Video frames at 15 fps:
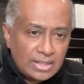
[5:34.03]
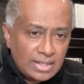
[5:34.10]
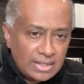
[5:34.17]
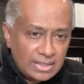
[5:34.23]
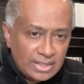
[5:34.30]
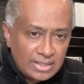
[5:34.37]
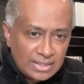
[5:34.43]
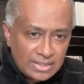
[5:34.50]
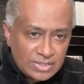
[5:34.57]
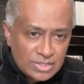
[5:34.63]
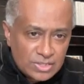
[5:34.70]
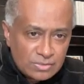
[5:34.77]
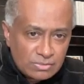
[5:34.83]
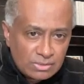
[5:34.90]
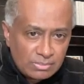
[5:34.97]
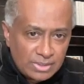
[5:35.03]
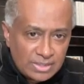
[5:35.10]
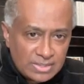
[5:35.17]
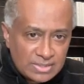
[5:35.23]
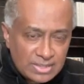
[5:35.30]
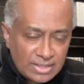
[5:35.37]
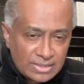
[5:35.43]
AI agents will be
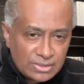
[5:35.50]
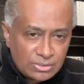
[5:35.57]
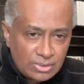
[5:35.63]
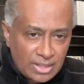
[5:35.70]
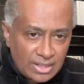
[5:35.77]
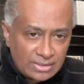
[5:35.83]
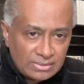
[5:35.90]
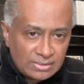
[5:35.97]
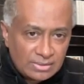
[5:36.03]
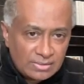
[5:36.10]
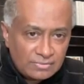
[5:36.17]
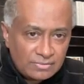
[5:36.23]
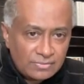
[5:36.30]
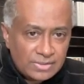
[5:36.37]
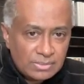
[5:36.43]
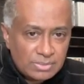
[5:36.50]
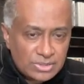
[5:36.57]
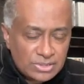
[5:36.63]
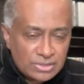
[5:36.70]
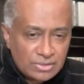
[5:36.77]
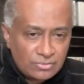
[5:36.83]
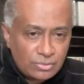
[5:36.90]
designed to handle
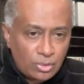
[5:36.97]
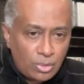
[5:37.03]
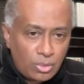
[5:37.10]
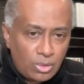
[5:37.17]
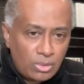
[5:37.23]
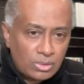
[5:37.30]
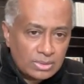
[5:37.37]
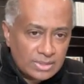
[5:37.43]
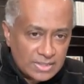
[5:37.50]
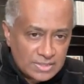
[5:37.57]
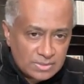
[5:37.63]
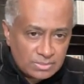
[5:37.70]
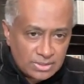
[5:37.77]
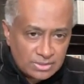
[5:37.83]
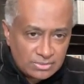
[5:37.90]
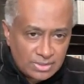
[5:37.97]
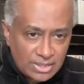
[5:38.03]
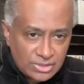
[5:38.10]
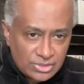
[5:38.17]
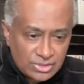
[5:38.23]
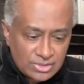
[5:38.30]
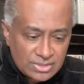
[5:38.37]
50% of all customer
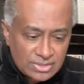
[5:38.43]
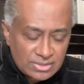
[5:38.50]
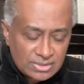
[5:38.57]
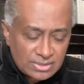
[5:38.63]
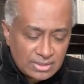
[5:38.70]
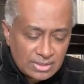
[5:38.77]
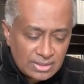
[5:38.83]
interactions.